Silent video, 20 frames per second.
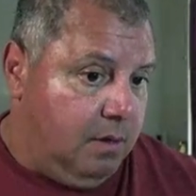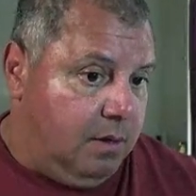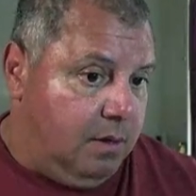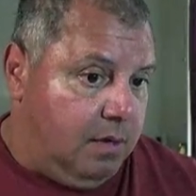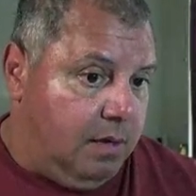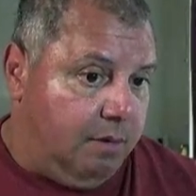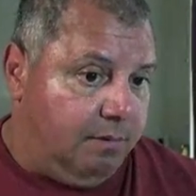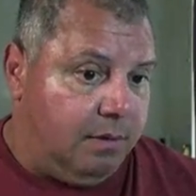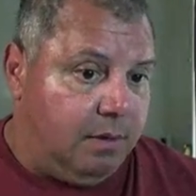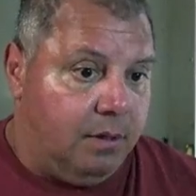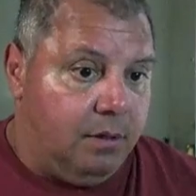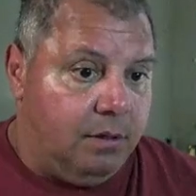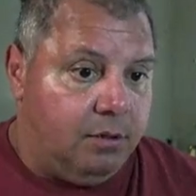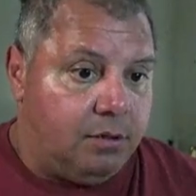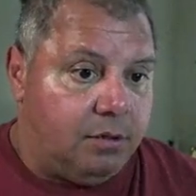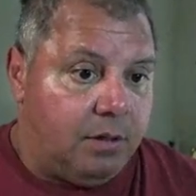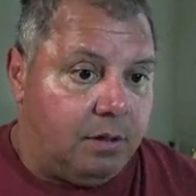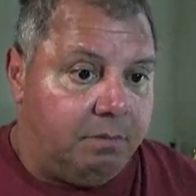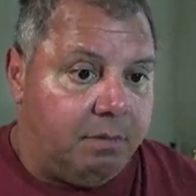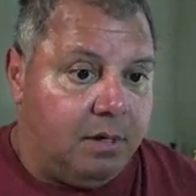If you're going to use
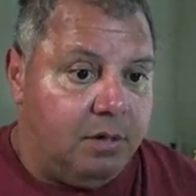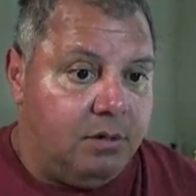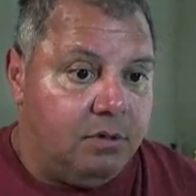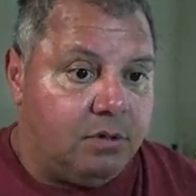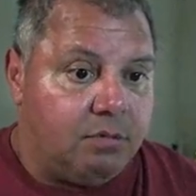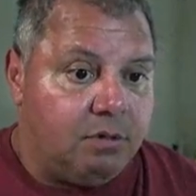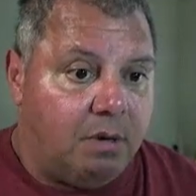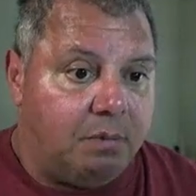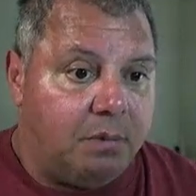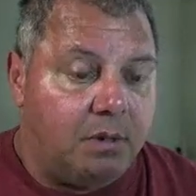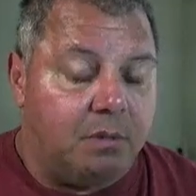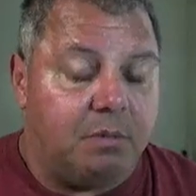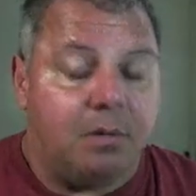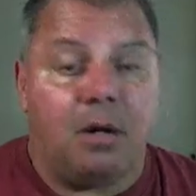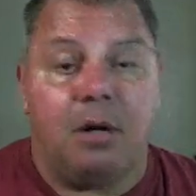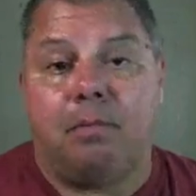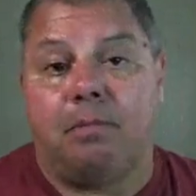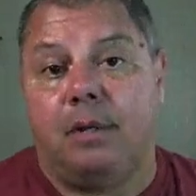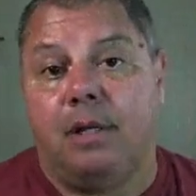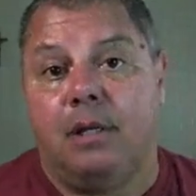shark bite, use a reputable
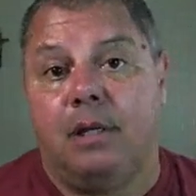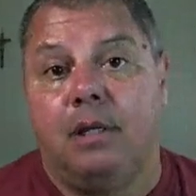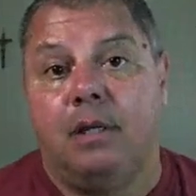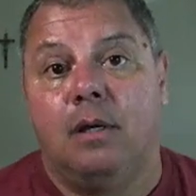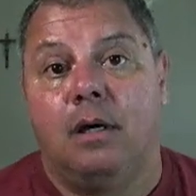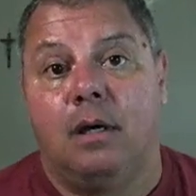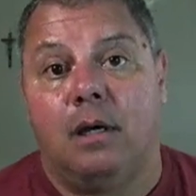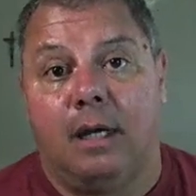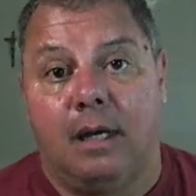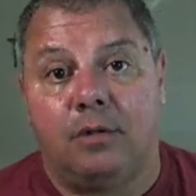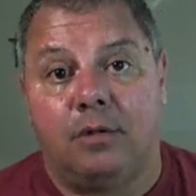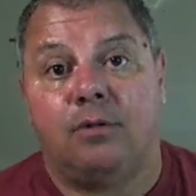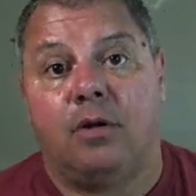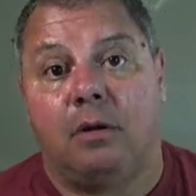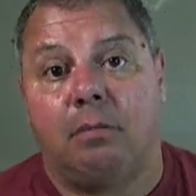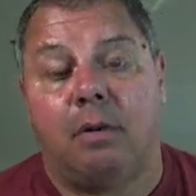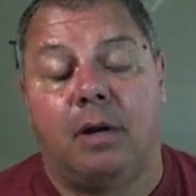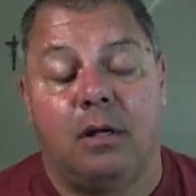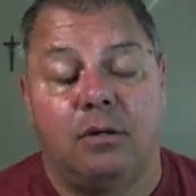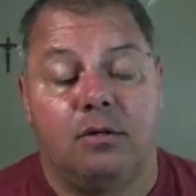company like
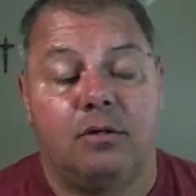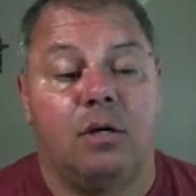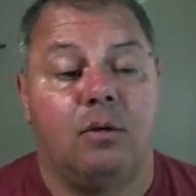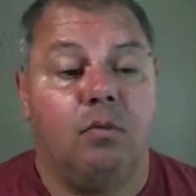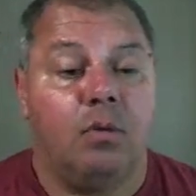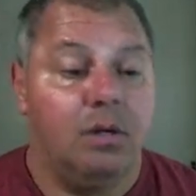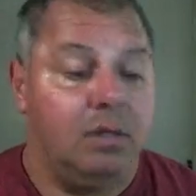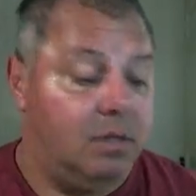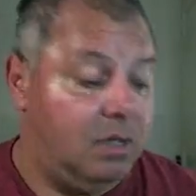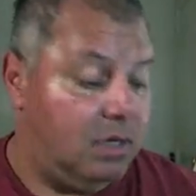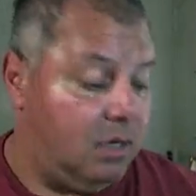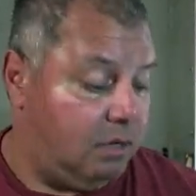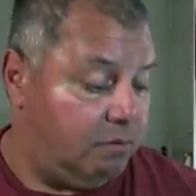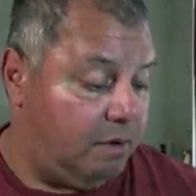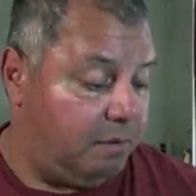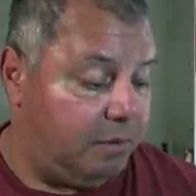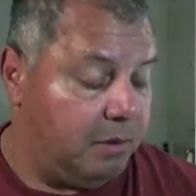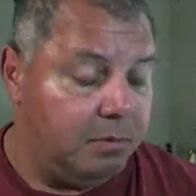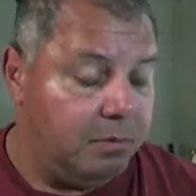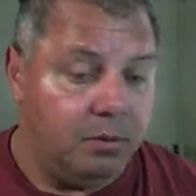Shark Bite or someone
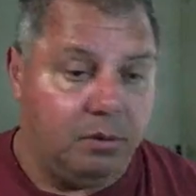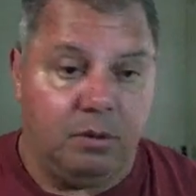reputable.